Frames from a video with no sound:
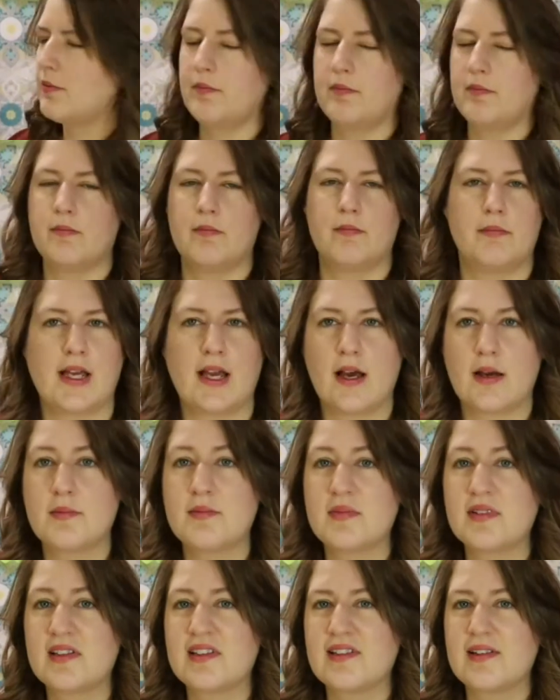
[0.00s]

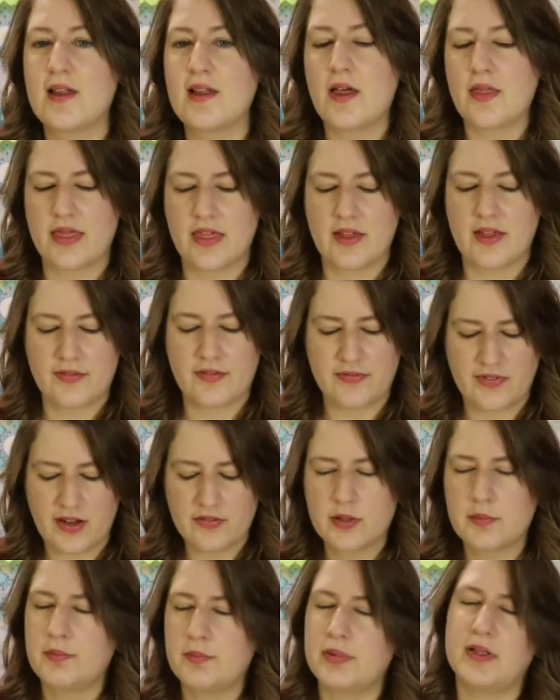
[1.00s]
becomes the
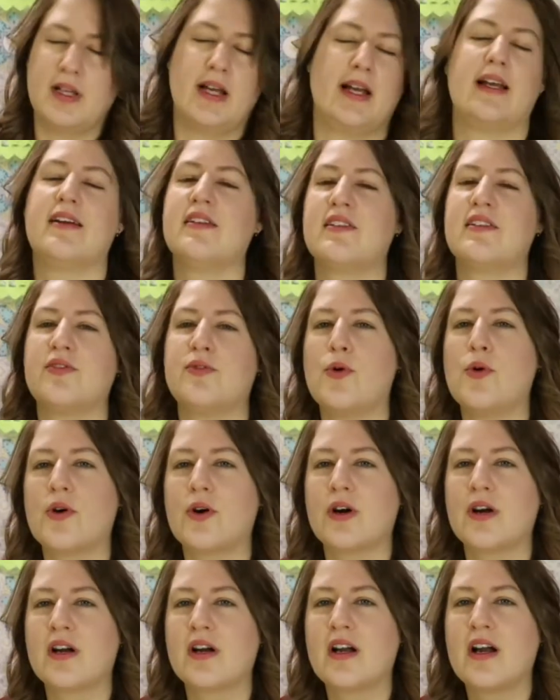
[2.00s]
favorite place
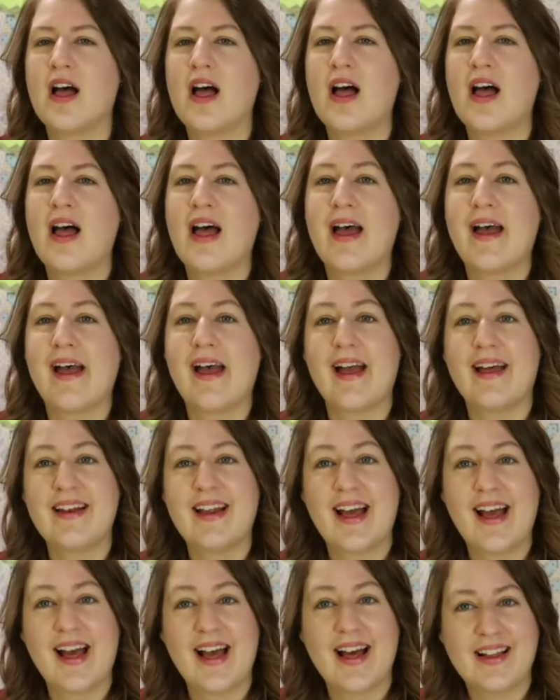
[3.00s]
for an
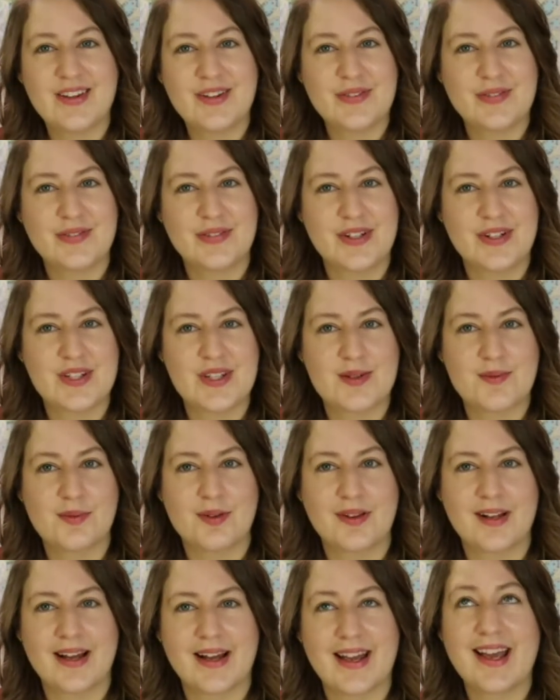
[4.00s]
elephant to
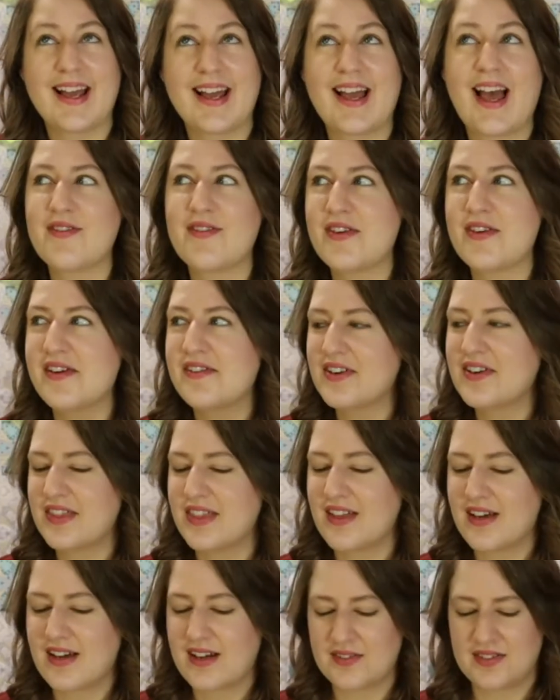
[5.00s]
play. Have you ever
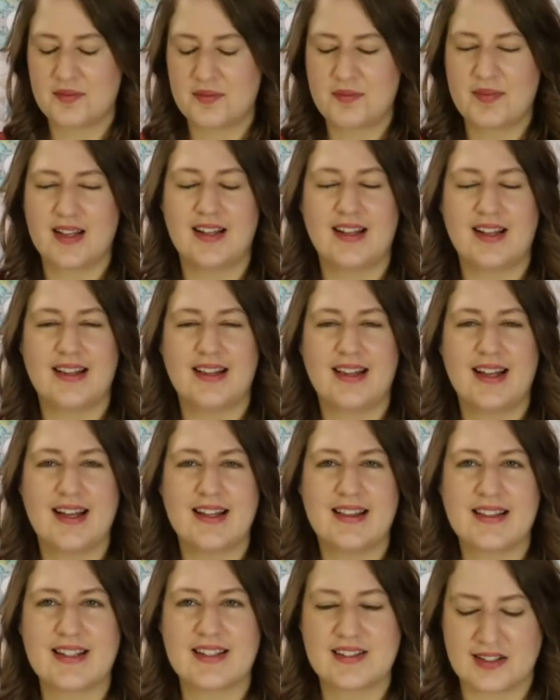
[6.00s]
thought of something like that?
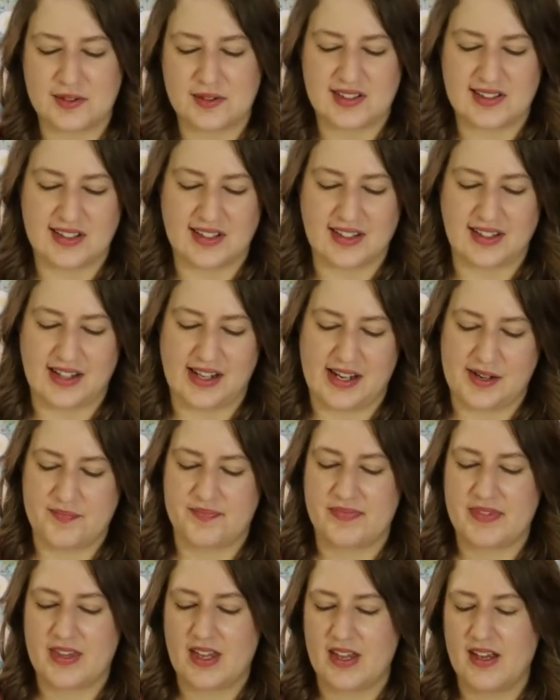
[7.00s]
That's so silly.
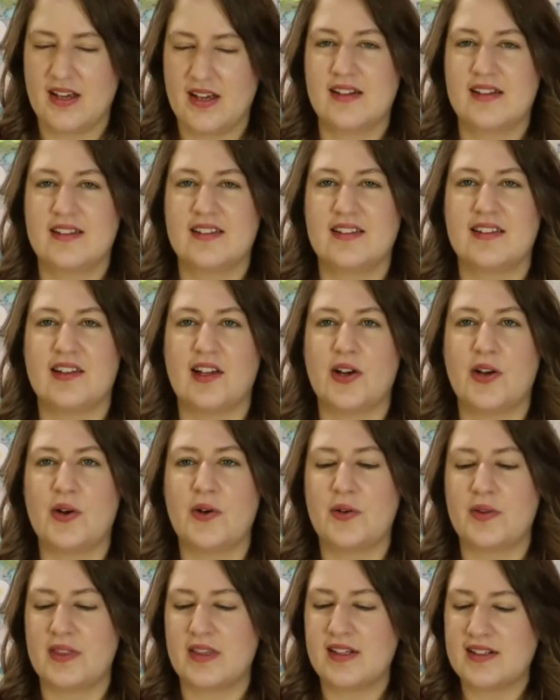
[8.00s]

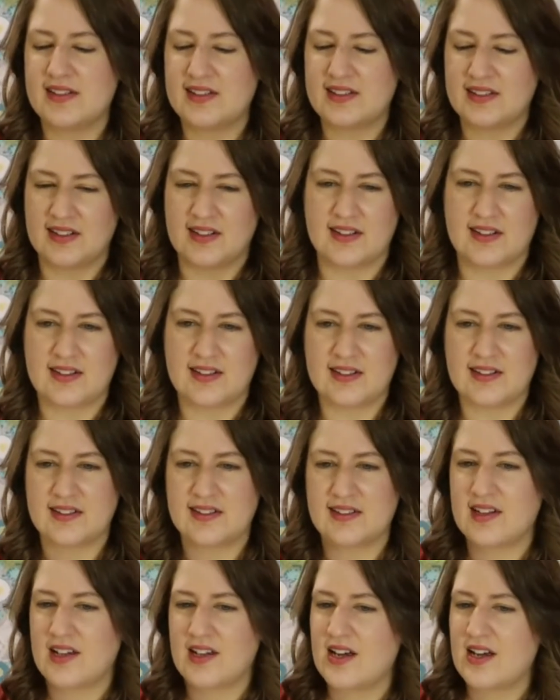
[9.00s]
So this
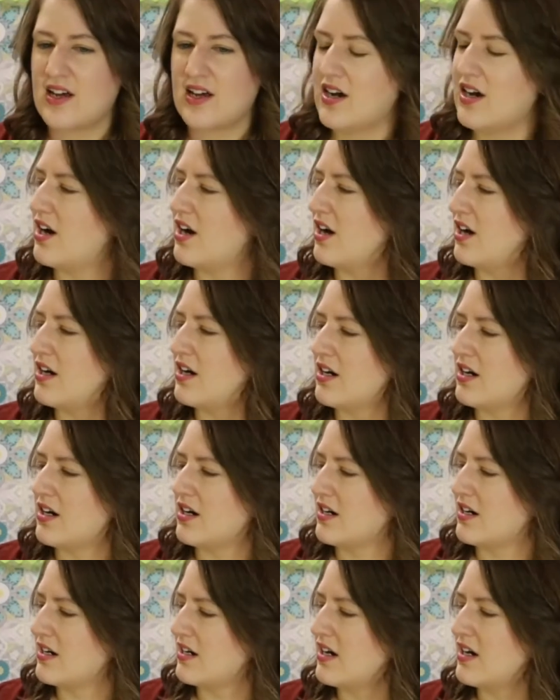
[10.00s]
is our